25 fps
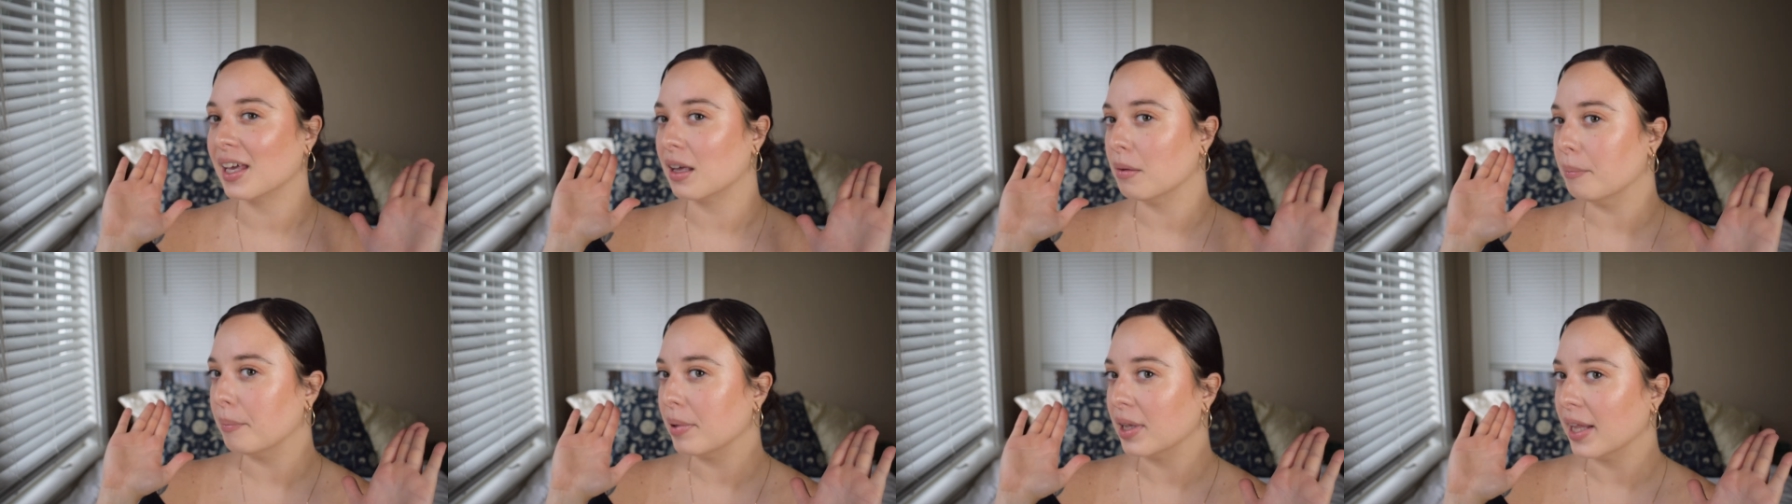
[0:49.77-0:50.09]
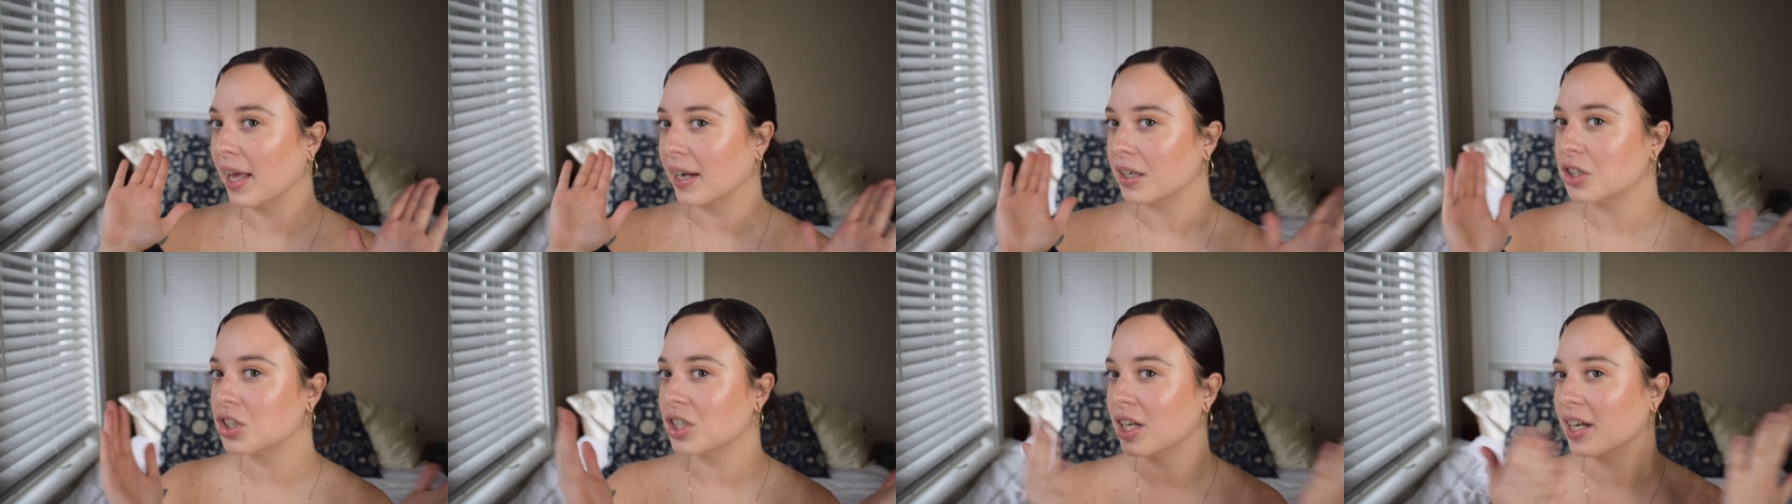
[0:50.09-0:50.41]

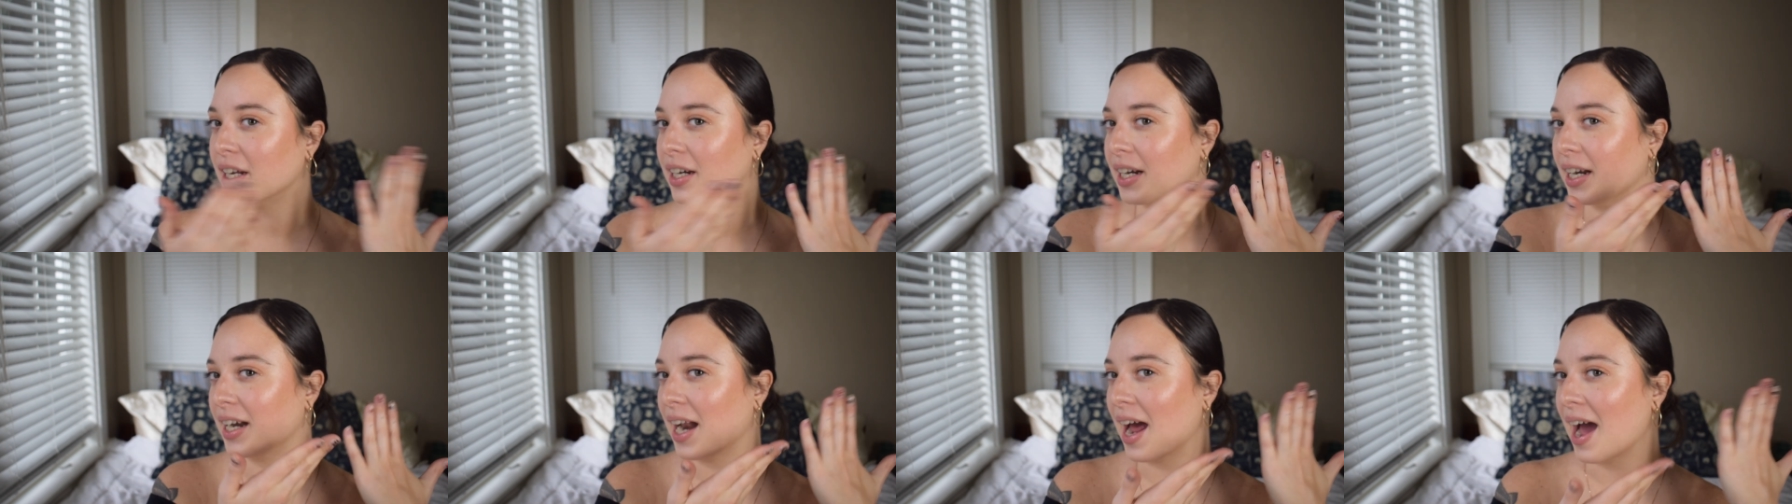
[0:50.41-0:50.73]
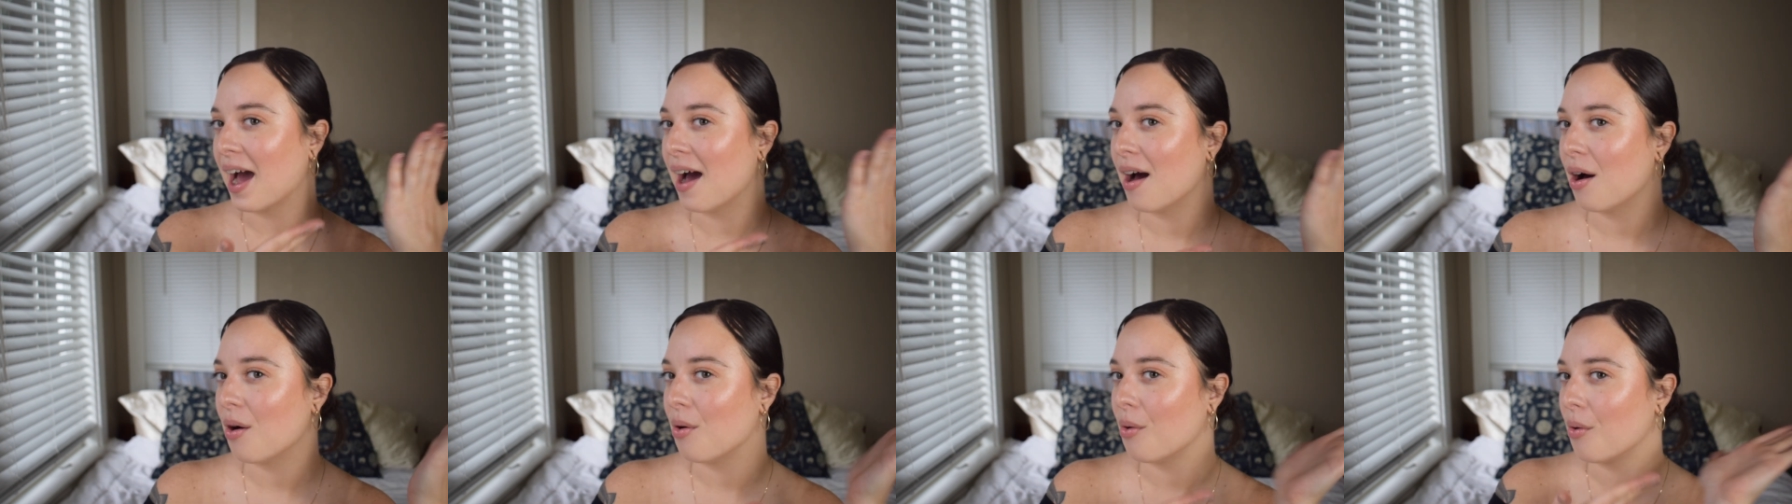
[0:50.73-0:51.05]
complexion and
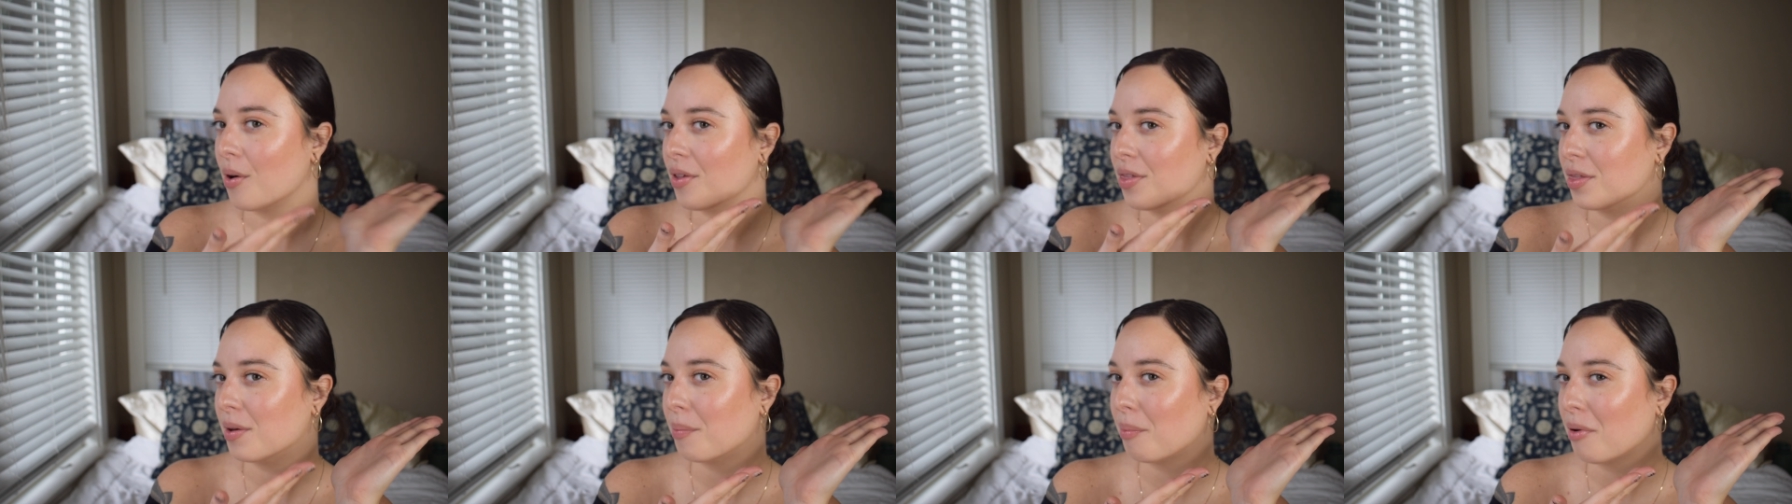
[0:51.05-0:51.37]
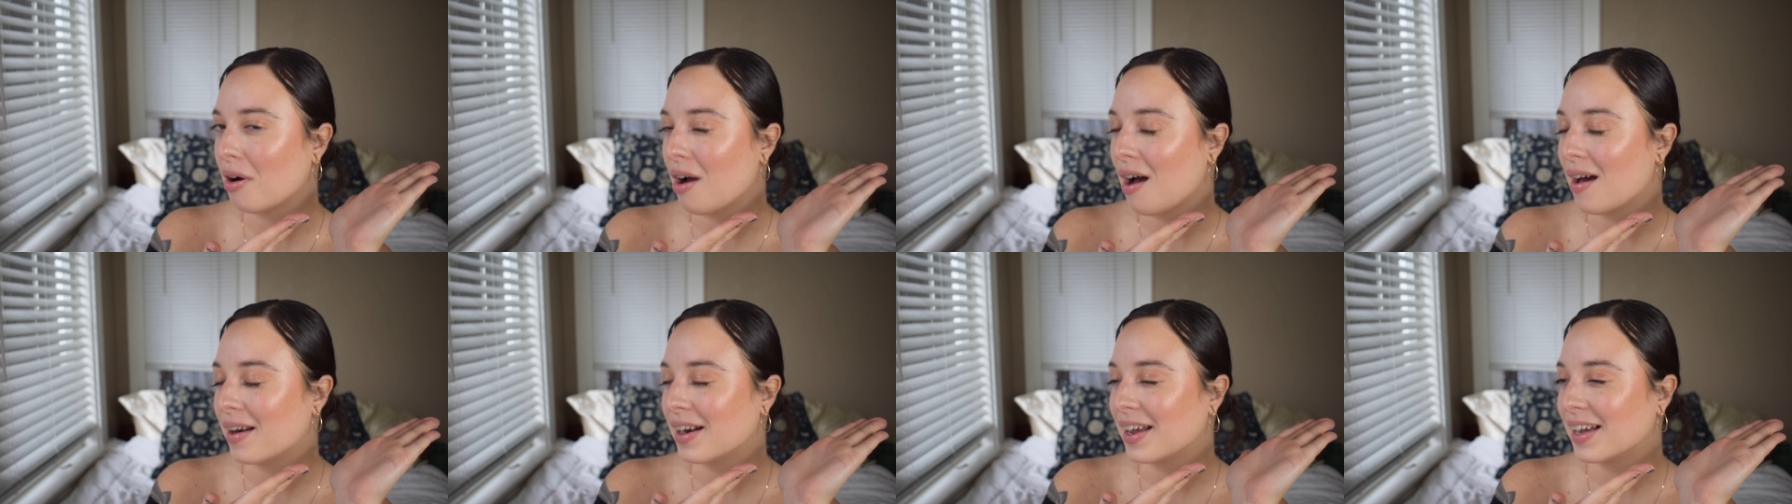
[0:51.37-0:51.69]
how the
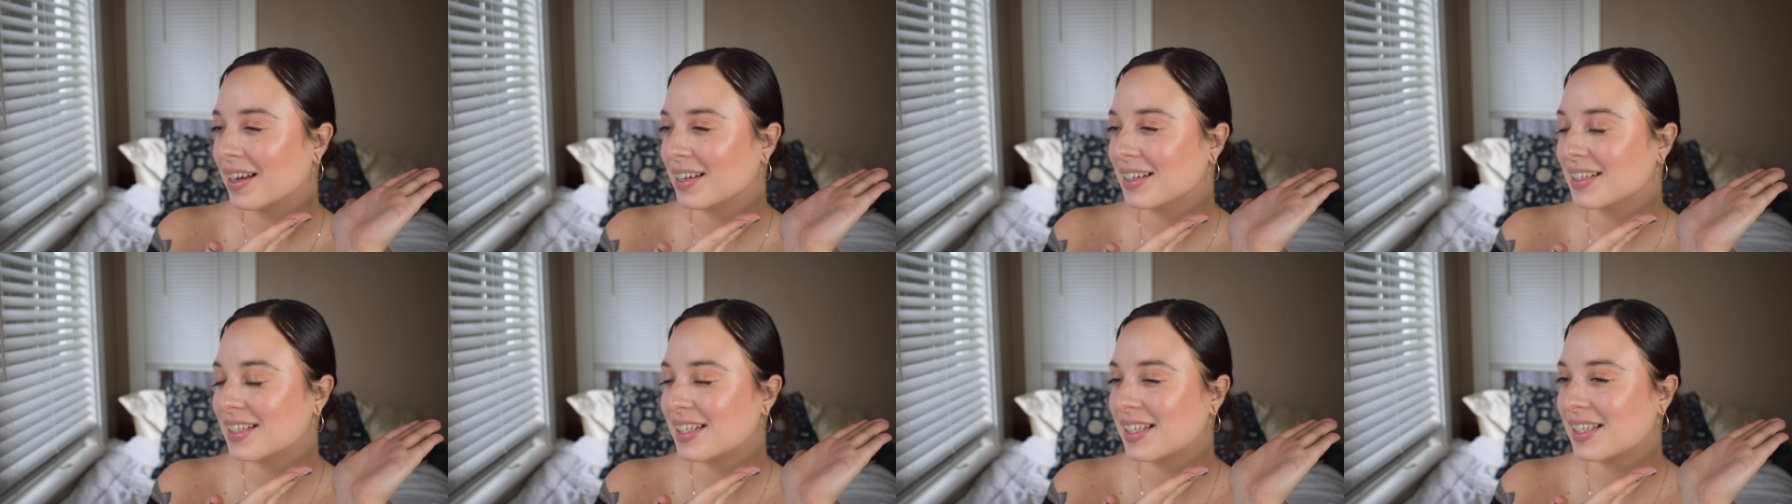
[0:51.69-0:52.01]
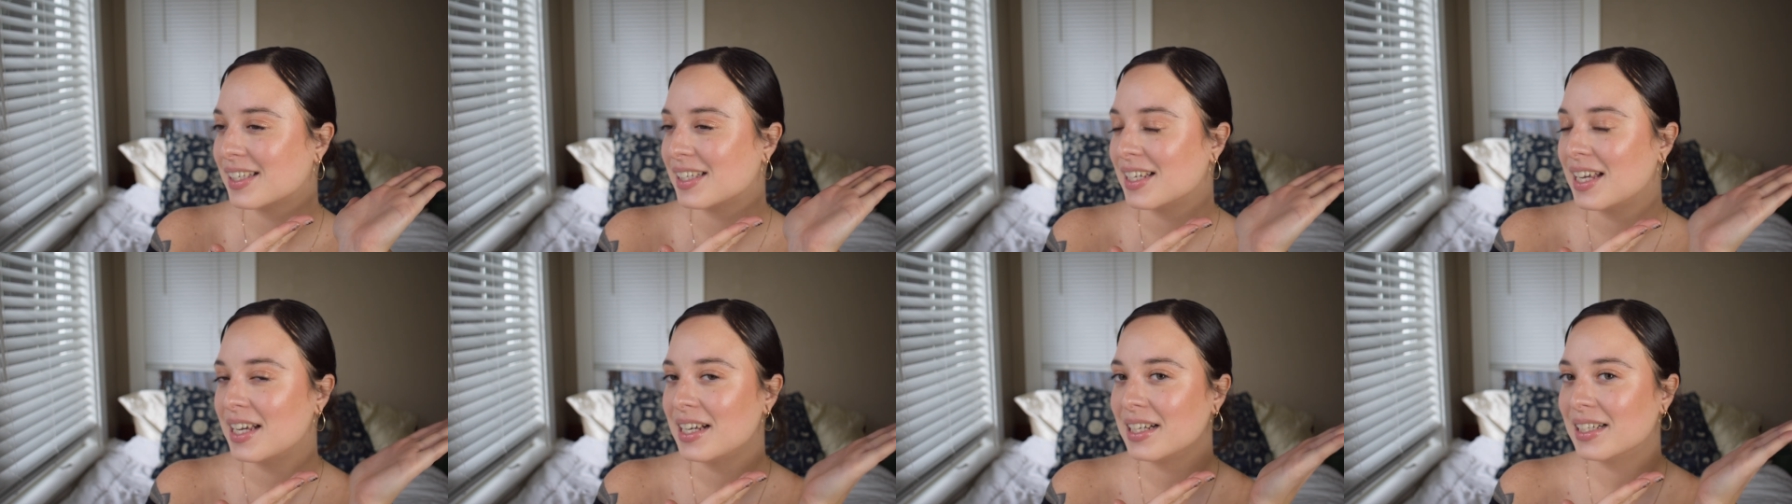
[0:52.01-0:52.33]

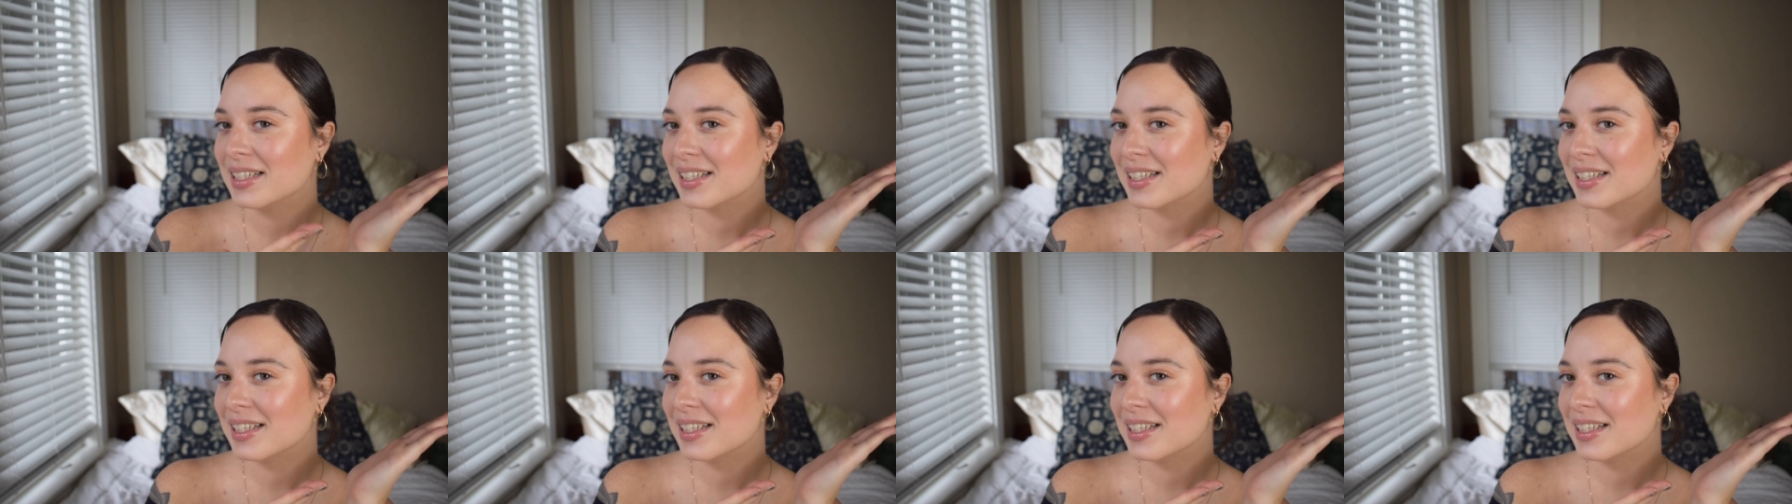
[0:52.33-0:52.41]
products